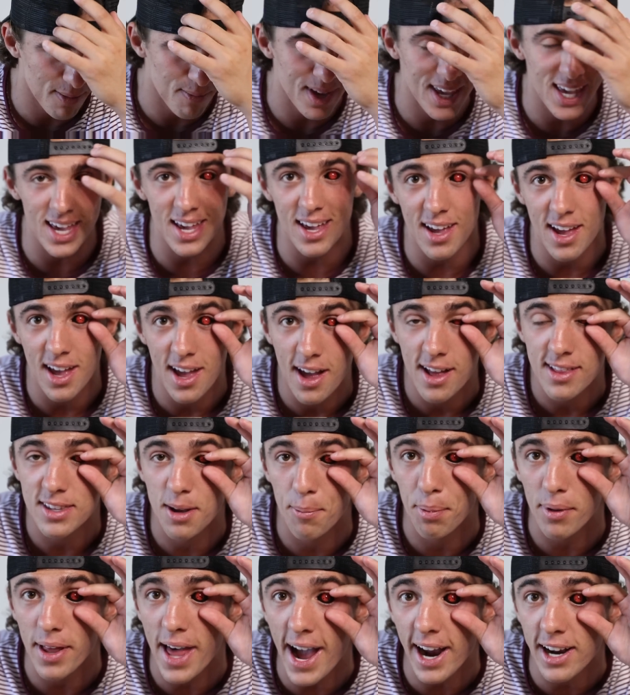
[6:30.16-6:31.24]
to me,
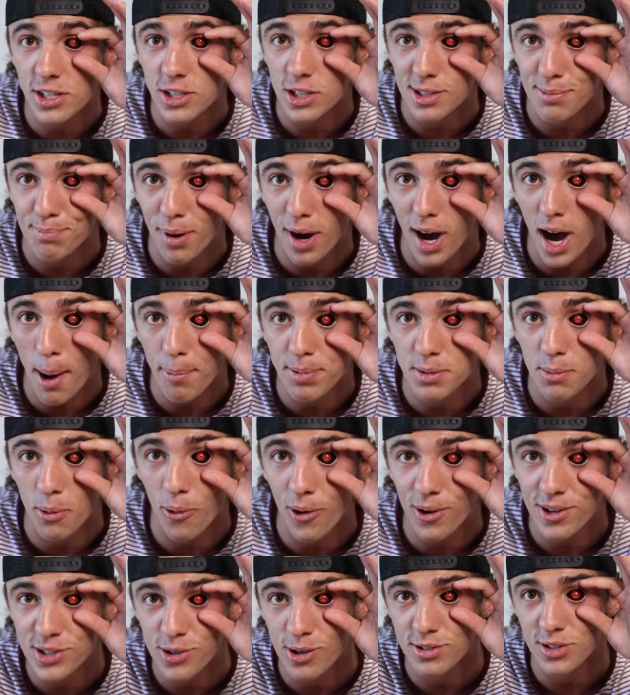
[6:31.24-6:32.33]
the black just popped
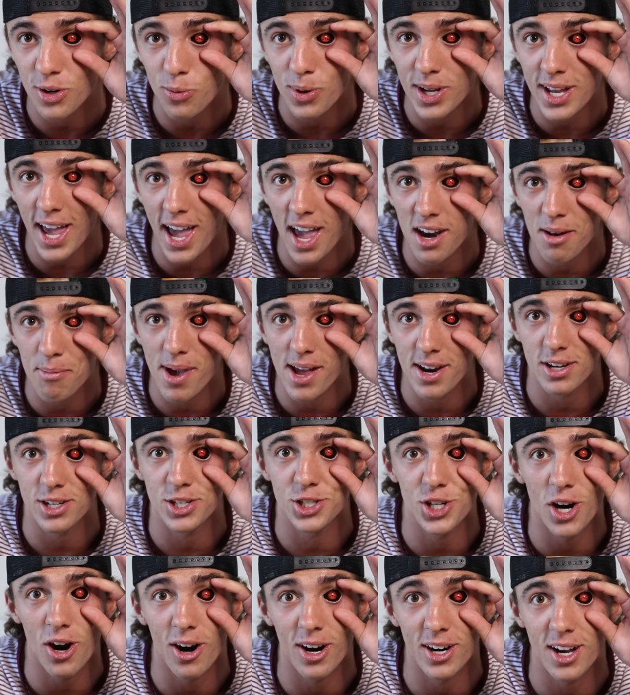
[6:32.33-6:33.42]
more, so it's a reanimated
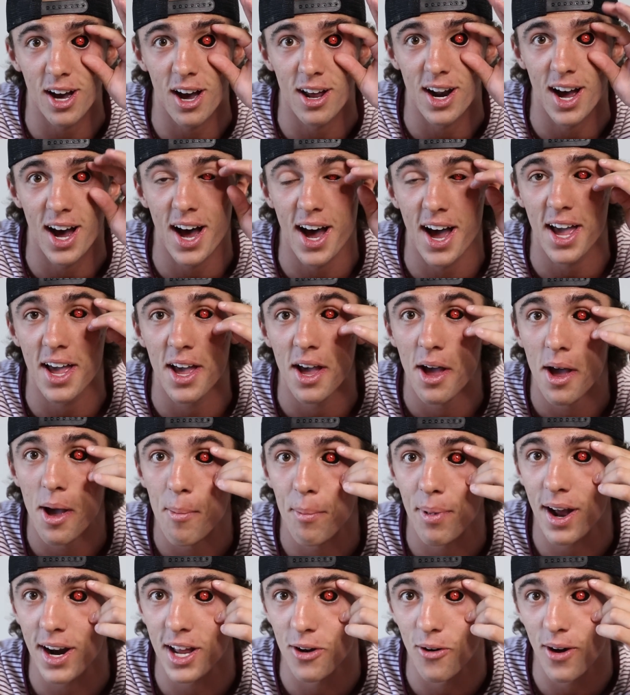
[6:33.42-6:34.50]
Sharingan eye.
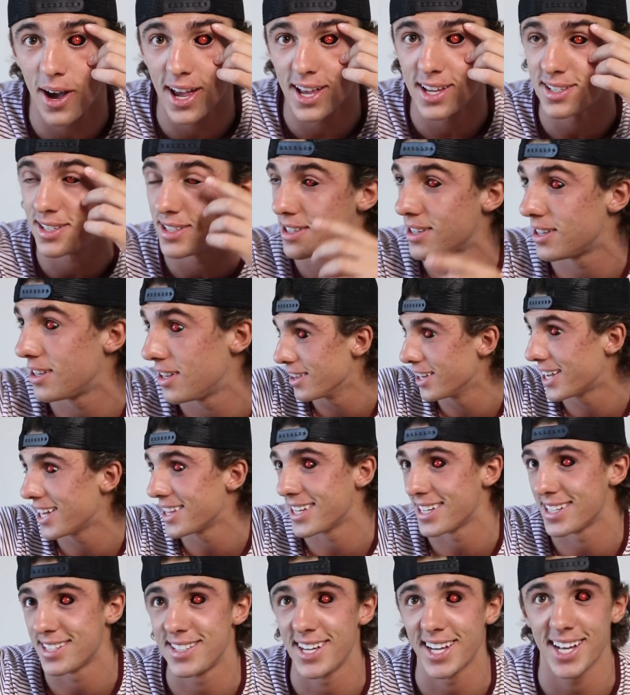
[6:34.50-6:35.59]
But anyways, look
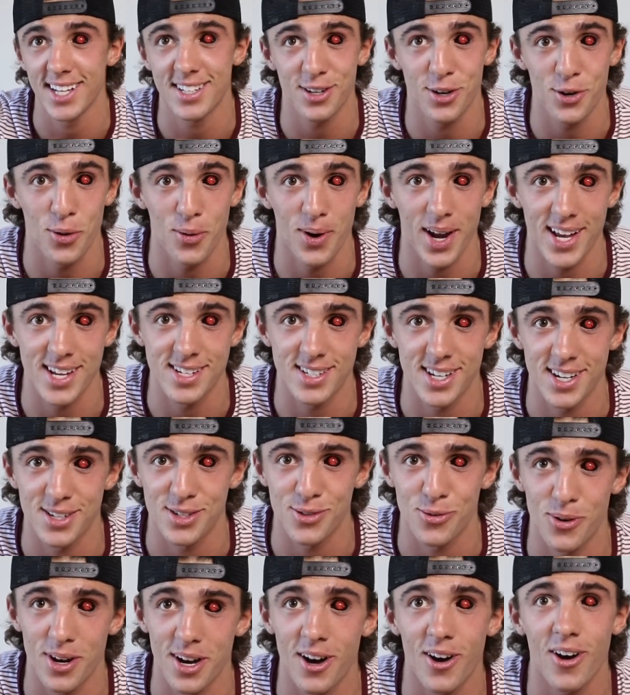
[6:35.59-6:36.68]
at this thing, it's crazy
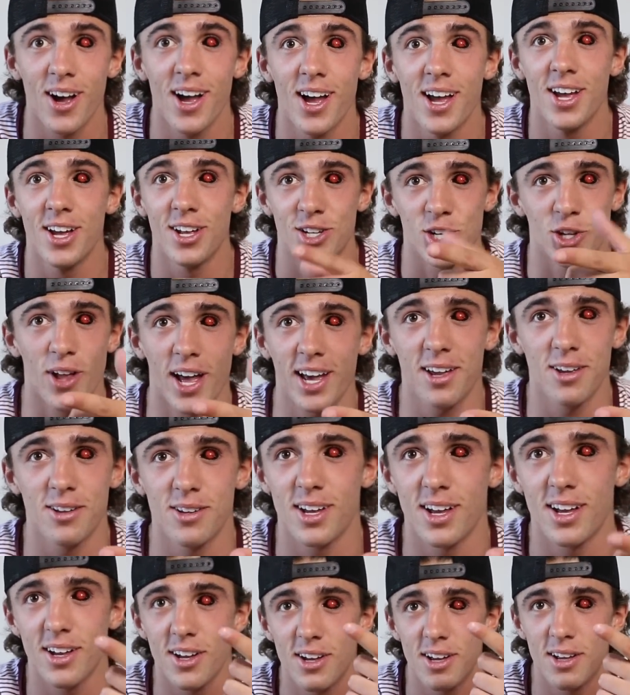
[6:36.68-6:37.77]
as well. Do you like
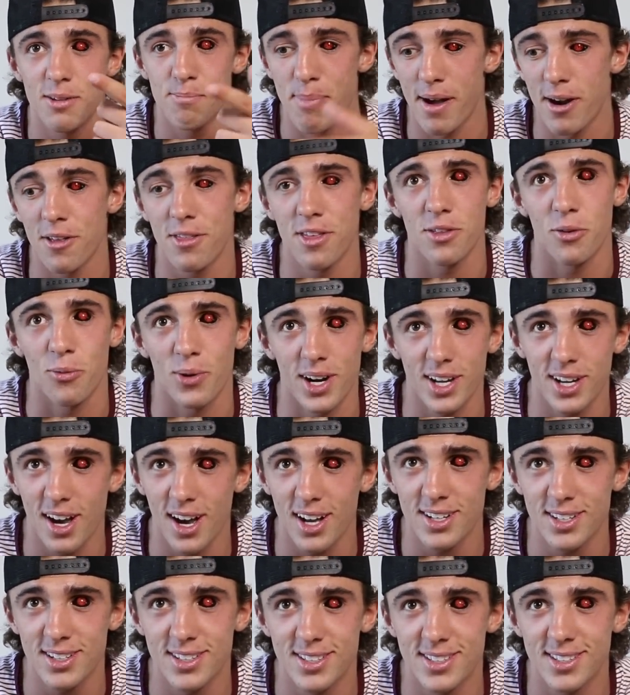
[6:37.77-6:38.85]
it better than the Rinnegan?